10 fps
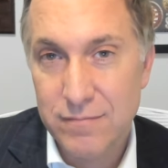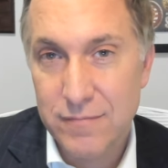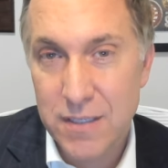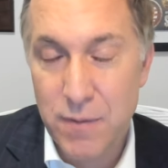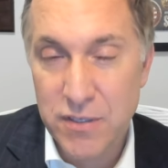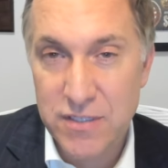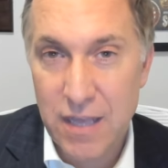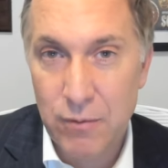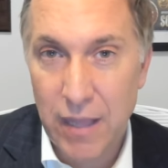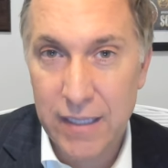as much as
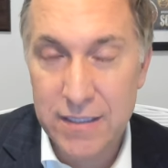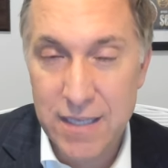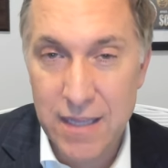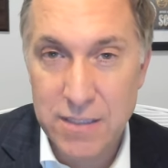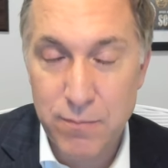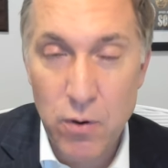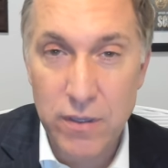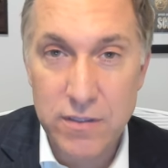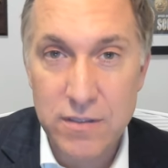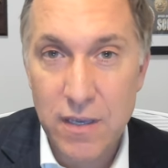I would like to say that's
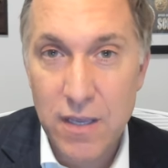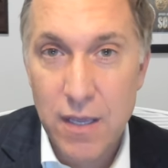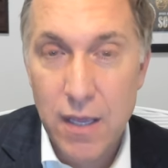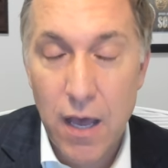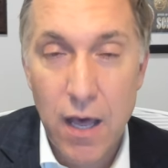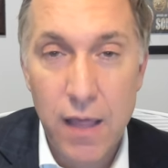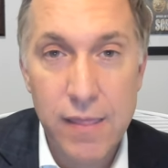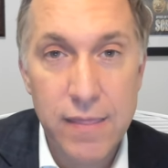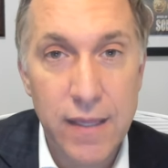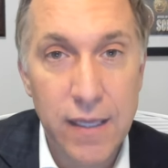bogus, uh,
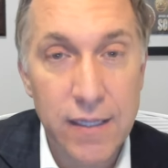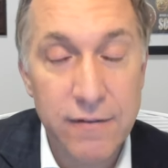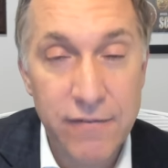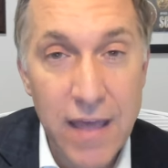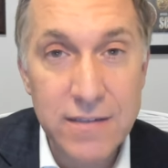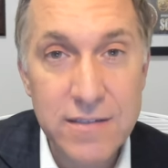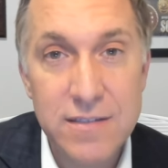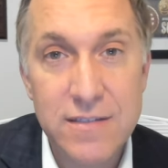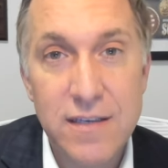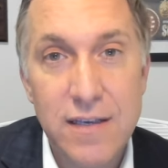the
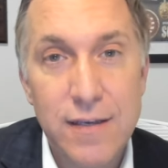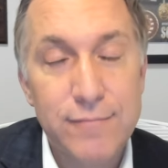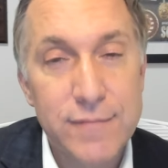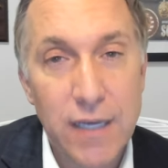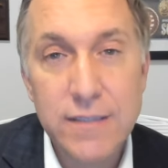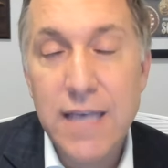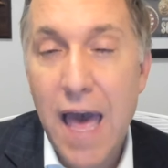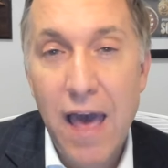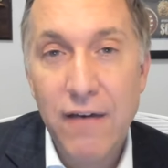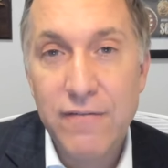defense does
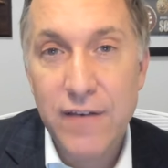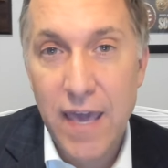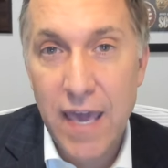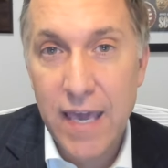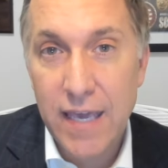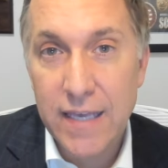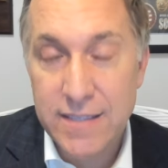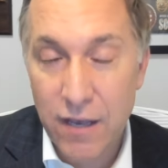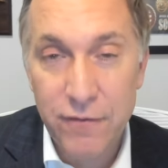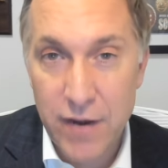have a
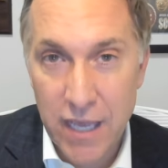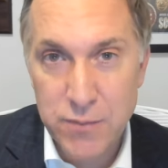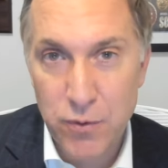cell phone expert,